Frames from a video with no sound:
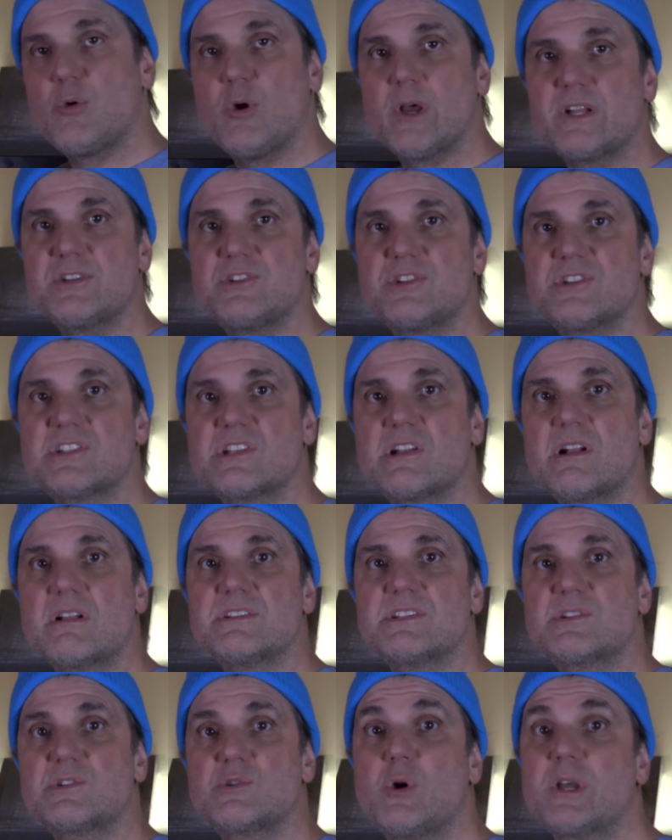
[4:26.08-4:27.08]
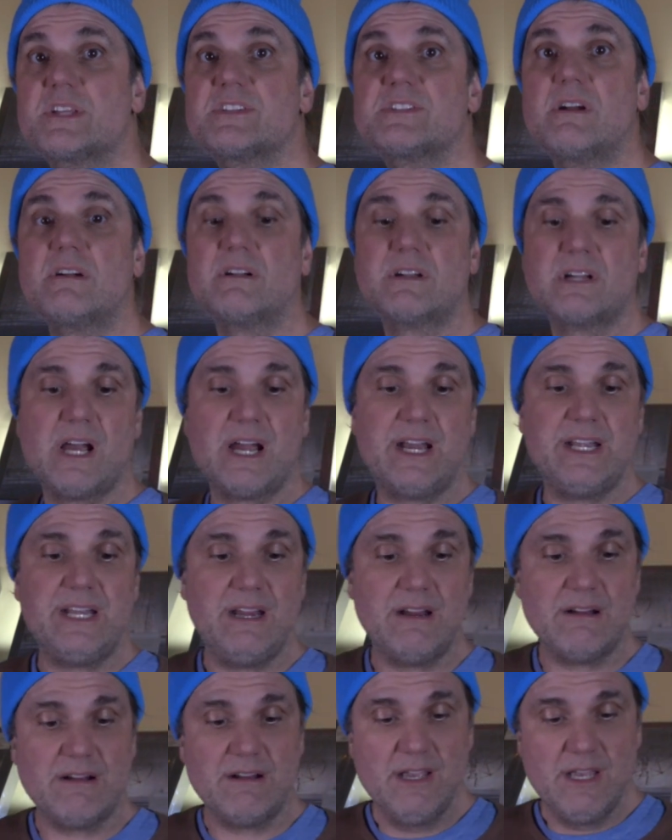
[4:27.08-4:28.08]
quick start guide
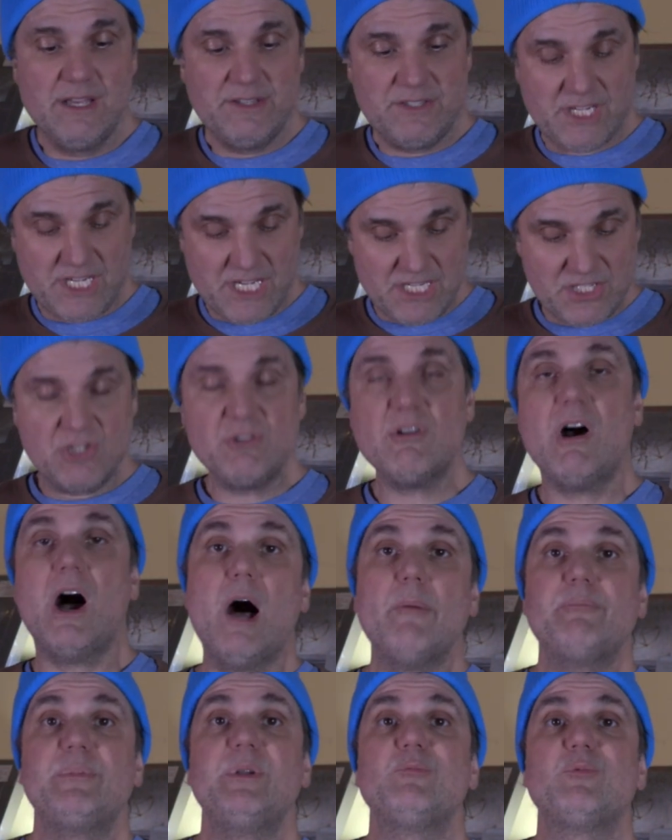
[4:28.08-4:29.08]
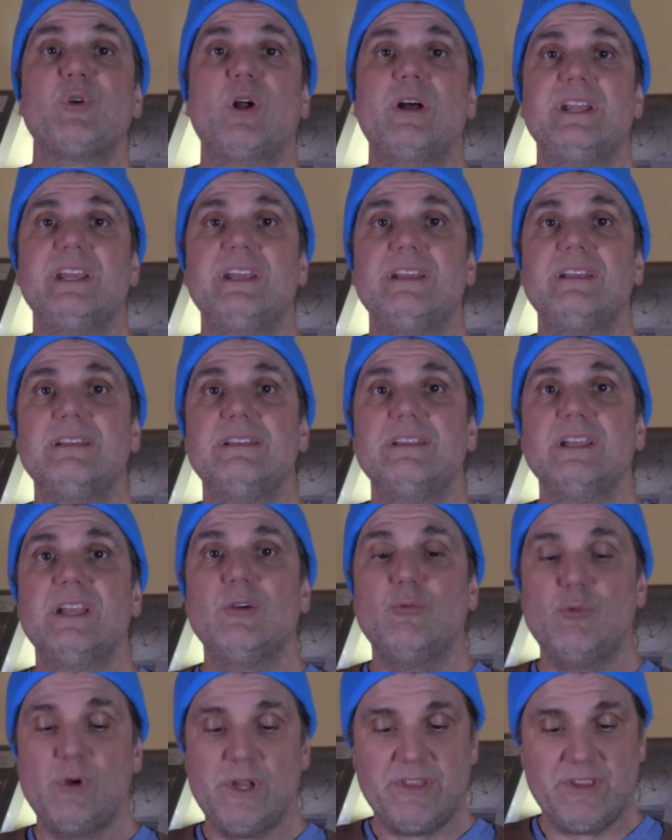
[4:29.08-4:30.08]
here to get you up and running
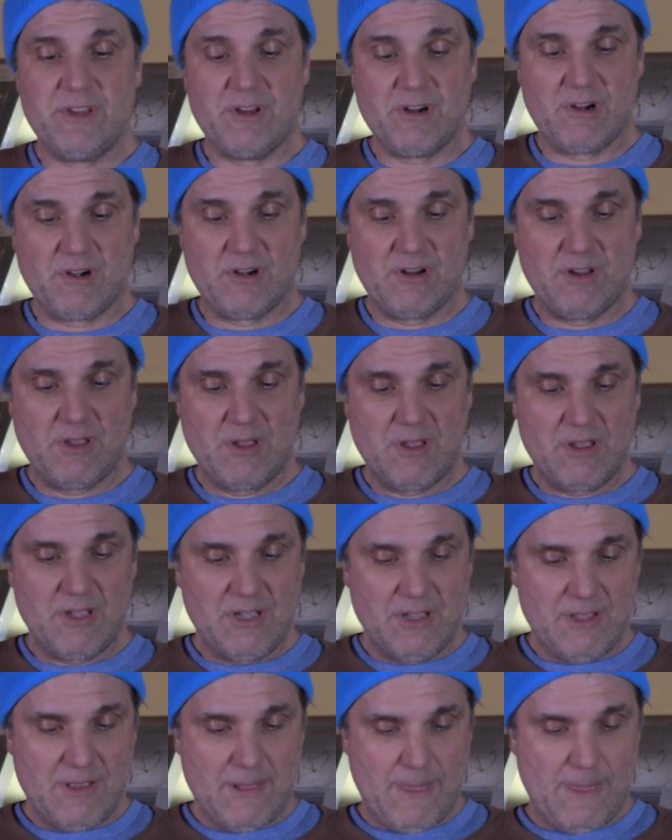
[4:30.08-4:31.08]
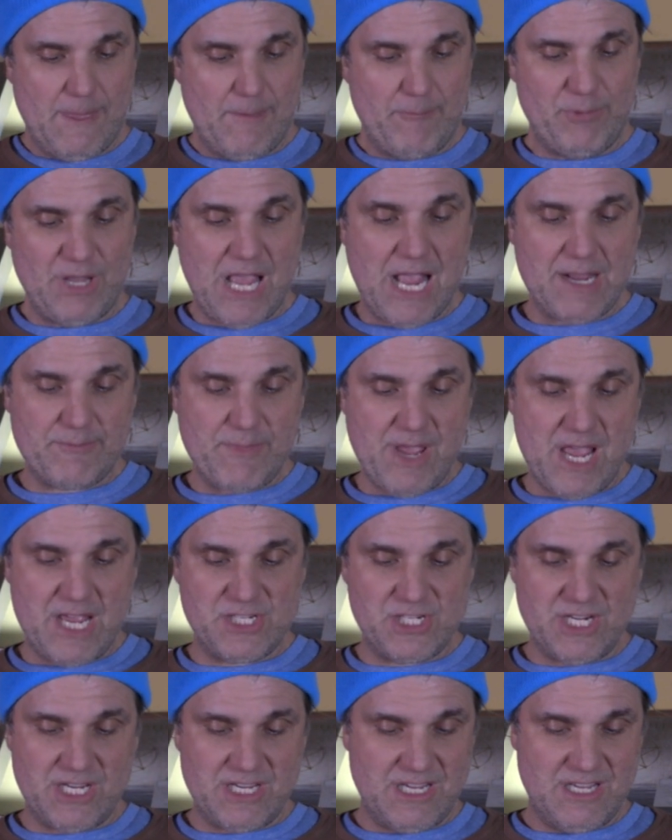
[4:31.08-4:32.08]
with your
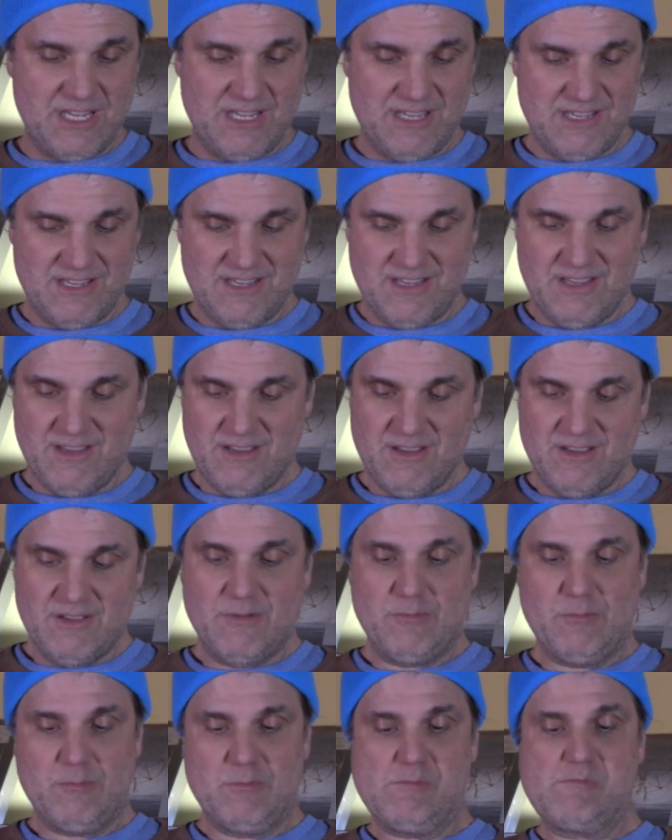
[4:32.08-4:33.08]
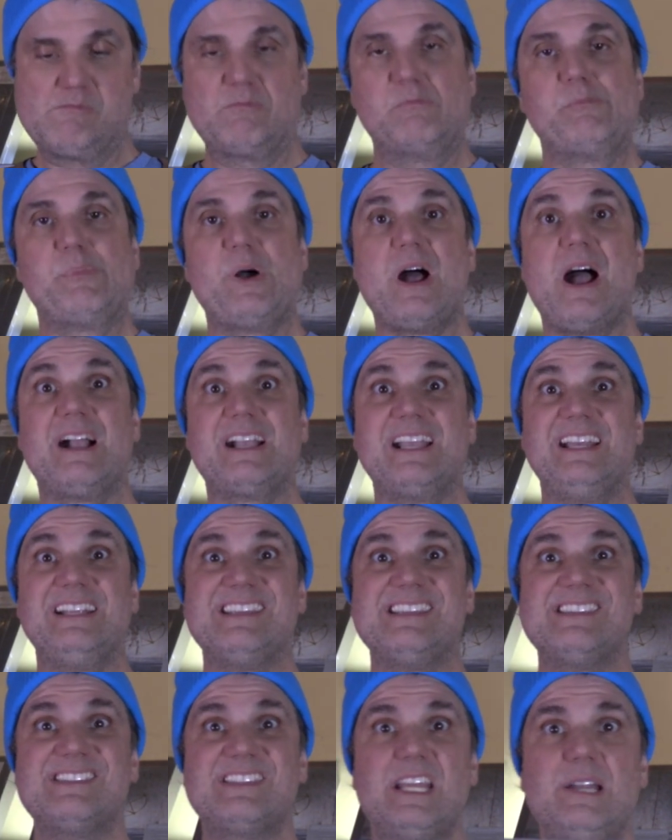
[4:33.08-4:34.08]
Blackmagic
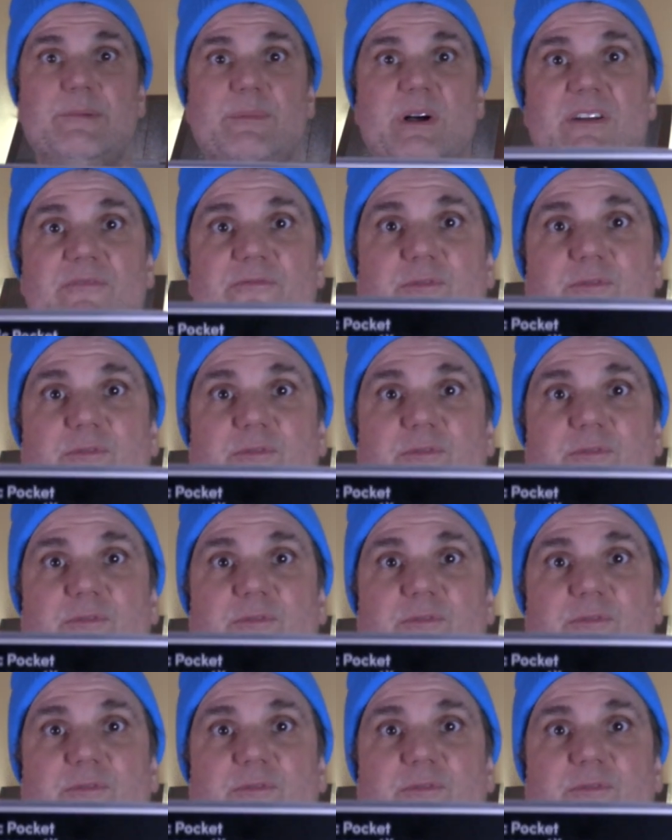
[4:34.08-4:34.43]
Pocket Cinema